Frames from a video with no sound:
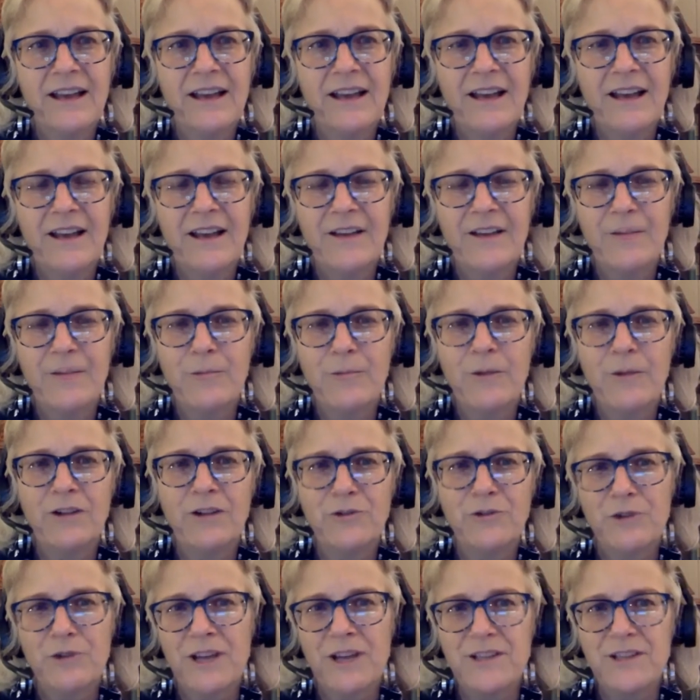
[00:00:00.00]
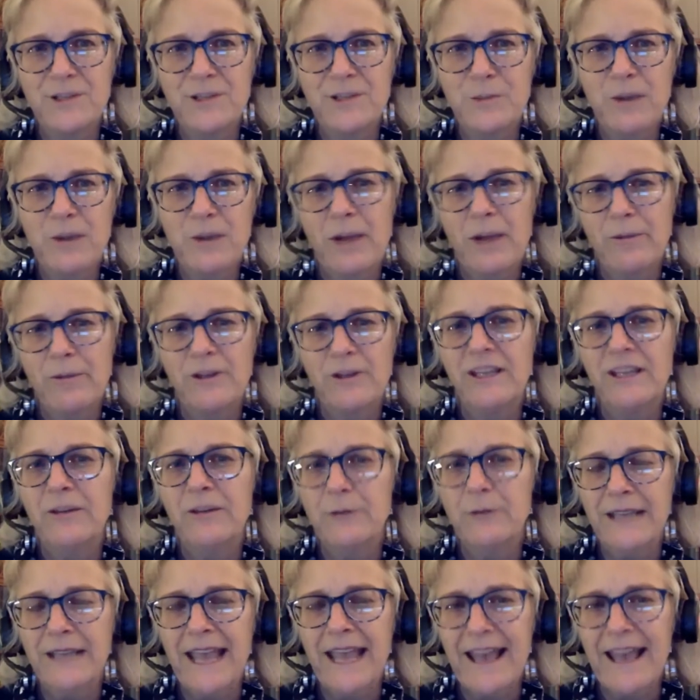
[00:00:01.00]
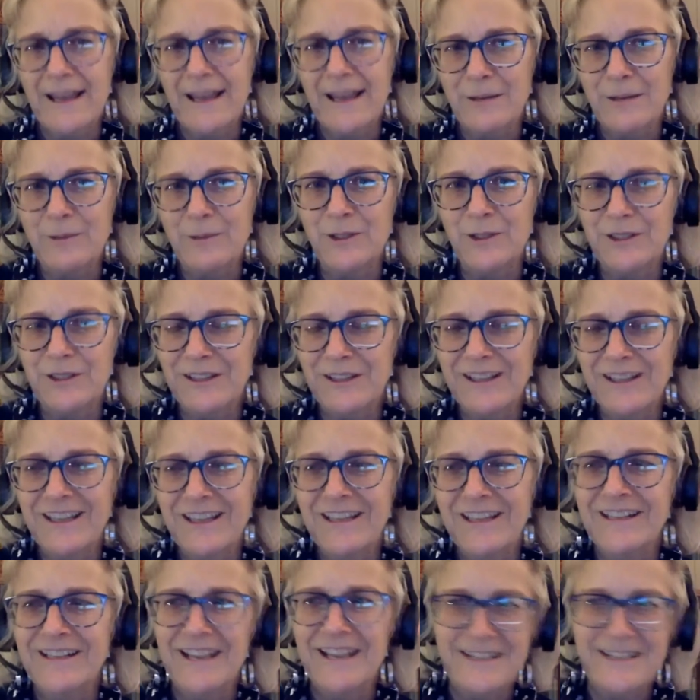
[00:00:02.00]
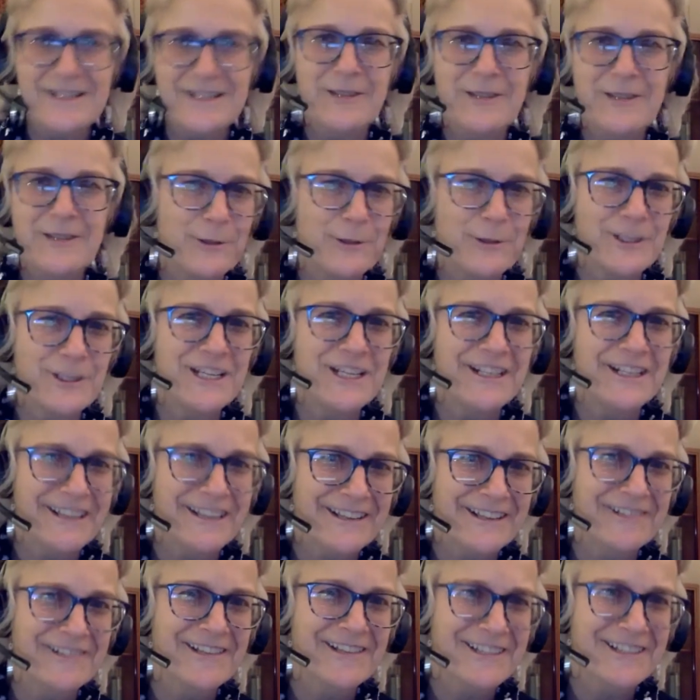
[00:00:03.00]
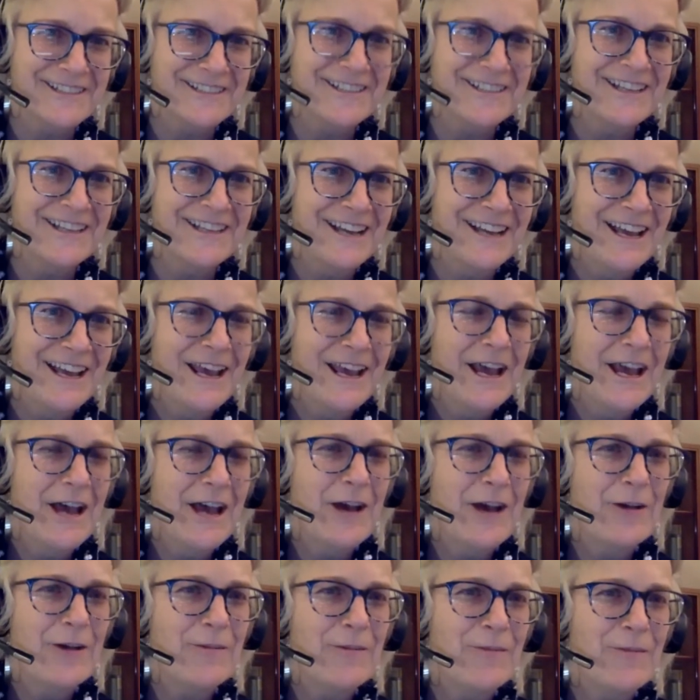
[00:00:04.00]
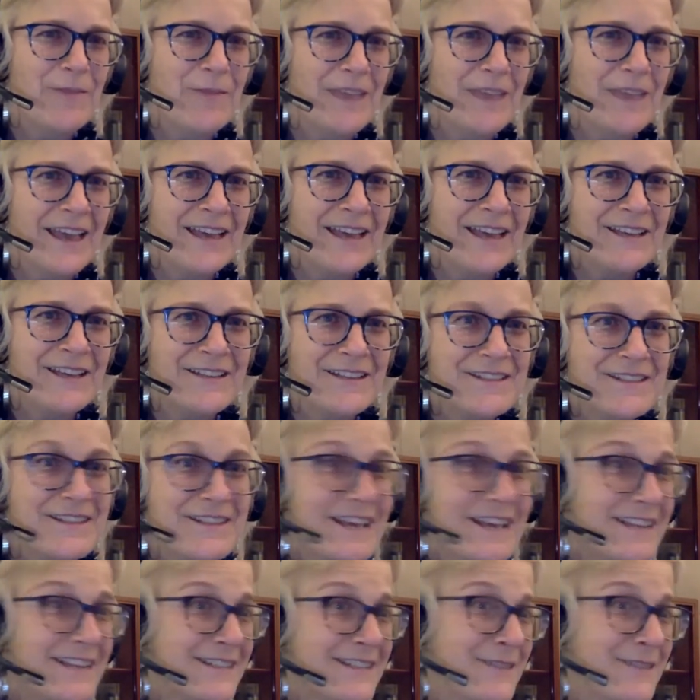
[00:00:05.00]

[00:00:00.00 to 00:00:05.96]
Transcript: a well-dressed property owning animal in 1913 england um, and that's